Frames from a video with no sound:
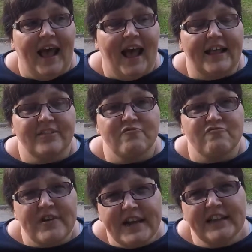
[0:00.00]
And the
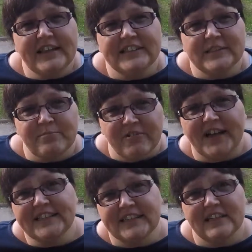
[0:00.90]
really
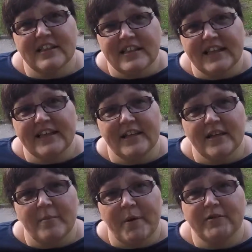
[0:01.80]
surprising thing
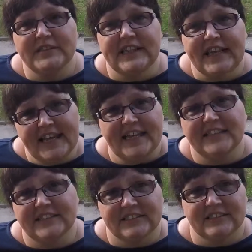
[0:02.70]
about it is